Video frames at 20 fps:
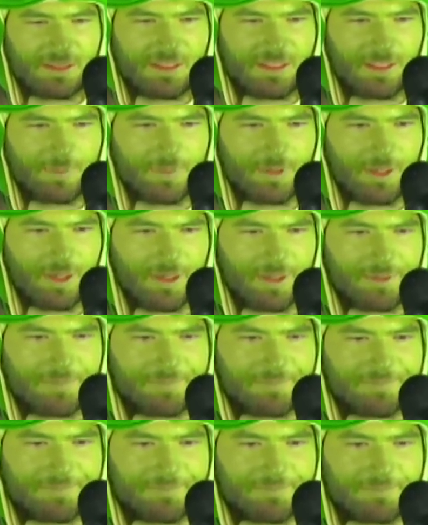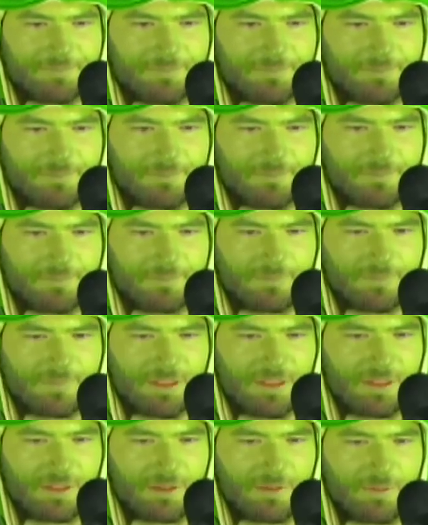keep going.
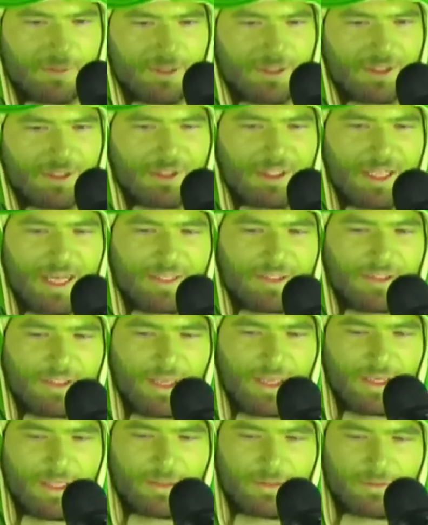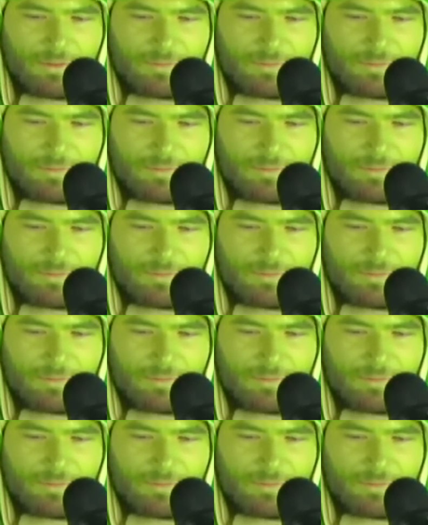What does the chat say?